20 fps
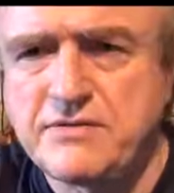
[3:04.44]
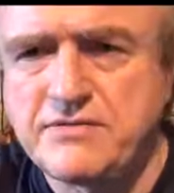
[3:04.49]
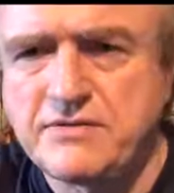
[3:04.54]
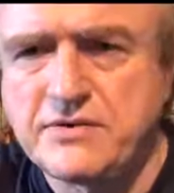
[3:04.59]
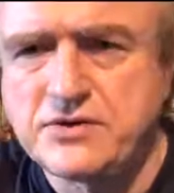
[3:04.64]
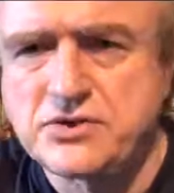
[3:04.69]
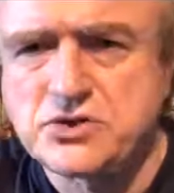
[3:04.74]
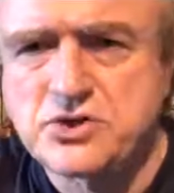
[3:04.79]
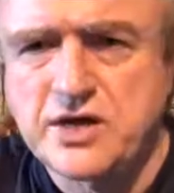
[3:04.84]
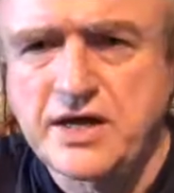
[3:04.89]

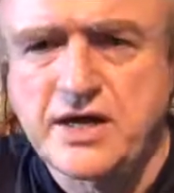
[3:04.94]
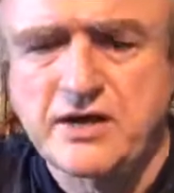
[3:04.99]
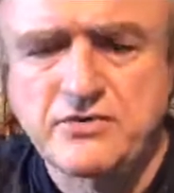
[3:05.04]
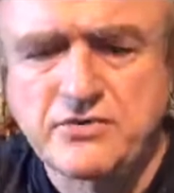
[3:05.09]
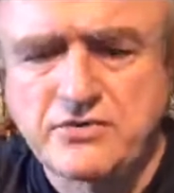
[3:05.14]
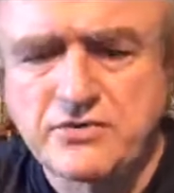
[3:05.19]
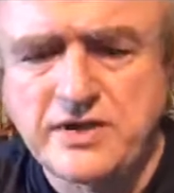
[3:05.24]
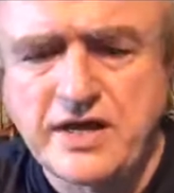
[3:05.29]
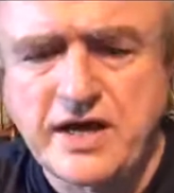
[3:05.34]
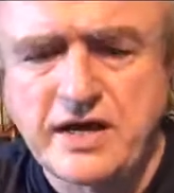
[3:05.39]
average
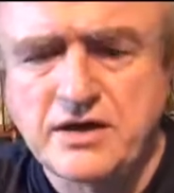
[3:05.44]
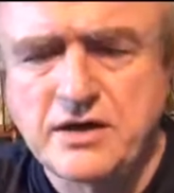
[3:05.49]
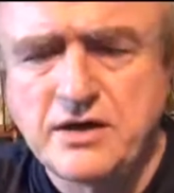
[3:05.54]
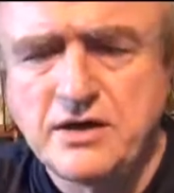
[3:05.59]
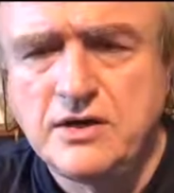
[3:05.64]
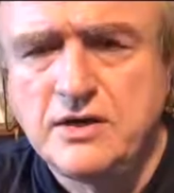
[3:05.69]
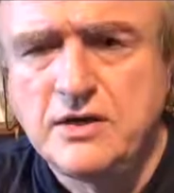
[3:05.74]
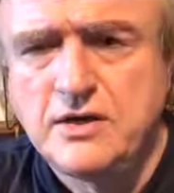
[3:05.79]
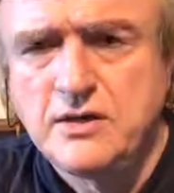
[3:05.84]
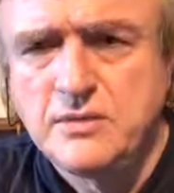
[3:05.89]
length neck,
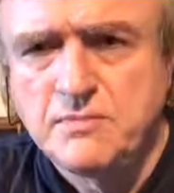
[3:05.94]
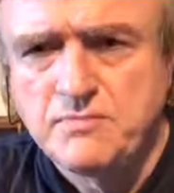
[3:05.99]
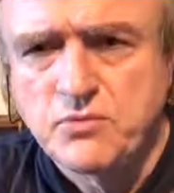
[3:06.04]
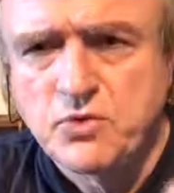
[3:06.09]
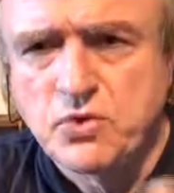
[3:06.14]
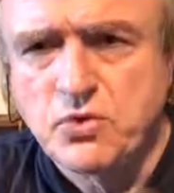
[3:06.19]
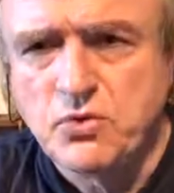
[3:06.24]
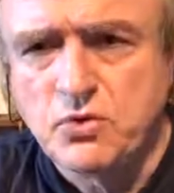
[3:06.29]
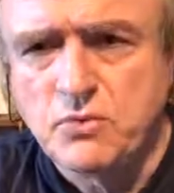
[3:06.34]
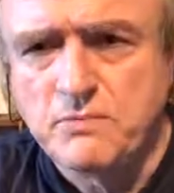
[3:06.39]

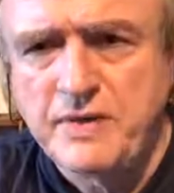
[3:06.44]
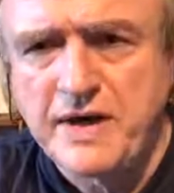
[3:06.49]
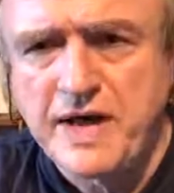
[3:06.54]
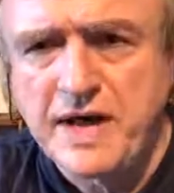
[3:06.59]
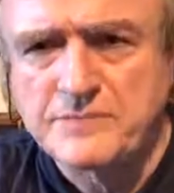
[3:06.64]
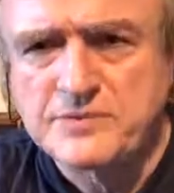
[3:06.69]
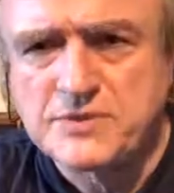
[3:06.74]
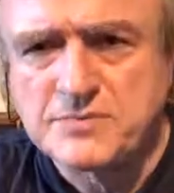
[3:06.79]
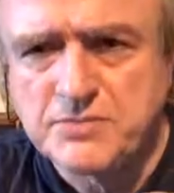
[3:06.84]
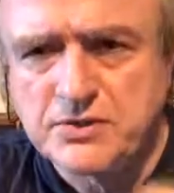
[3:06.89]
or
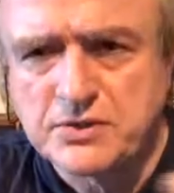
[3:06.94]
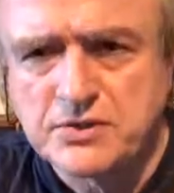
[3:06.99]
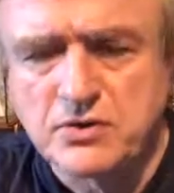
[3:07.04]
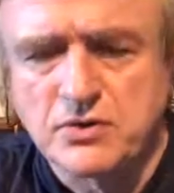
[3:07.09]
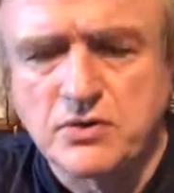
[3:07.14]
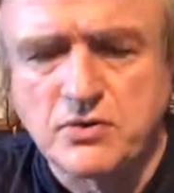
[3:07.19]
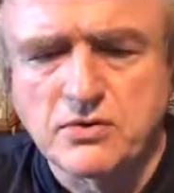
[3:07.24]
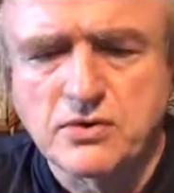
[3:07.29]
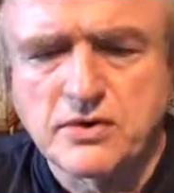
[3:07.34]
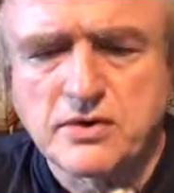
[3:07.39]
perhaps a bit
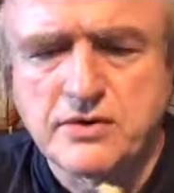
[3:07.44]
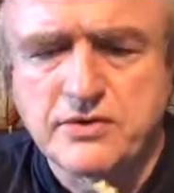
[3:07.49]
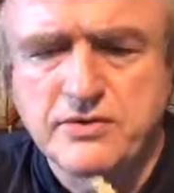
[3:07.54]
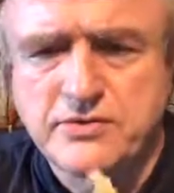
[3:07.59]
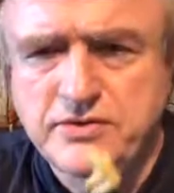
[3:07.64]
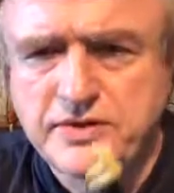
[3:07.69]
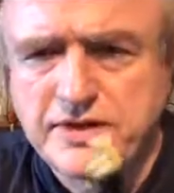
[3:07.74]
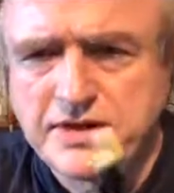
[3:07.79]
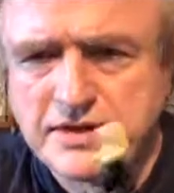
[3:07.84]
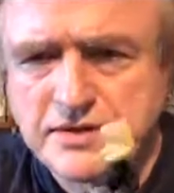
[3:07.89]
longer,
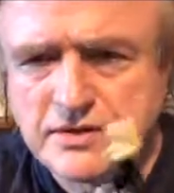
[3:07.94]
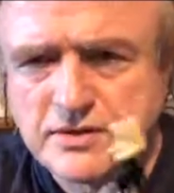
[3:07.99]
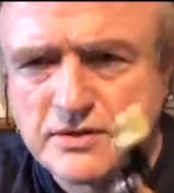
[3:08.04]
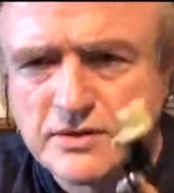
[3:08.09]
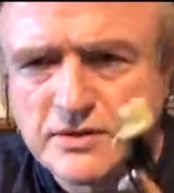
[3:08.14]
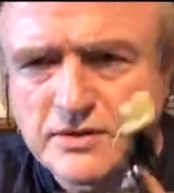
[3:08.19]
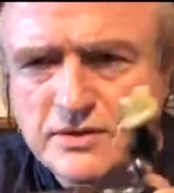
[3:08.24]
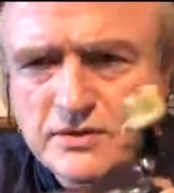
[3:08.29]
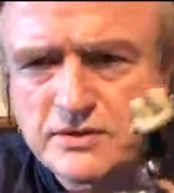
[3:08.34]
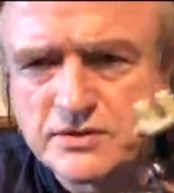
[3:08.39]
then
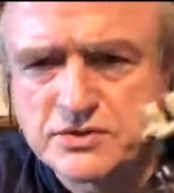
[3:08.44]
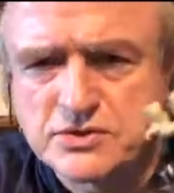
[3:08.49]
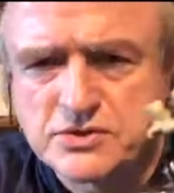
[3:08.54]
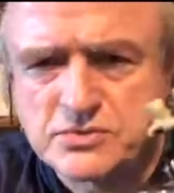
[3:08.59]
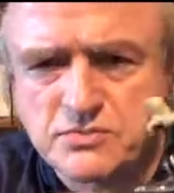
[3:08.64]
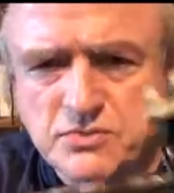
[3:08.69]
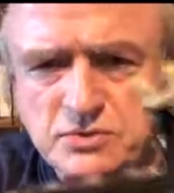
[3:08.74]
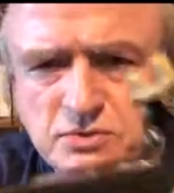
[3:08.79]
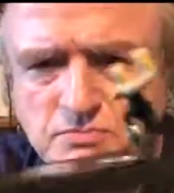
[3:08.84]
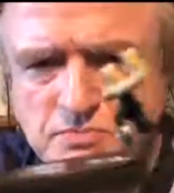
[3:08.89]

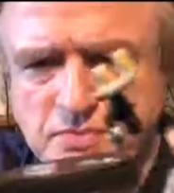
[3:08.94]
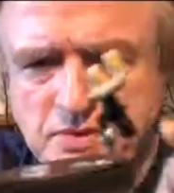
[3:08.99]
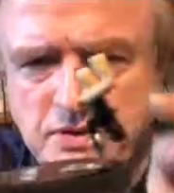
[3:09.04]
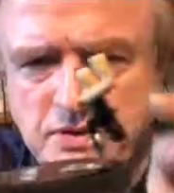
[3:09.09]
this would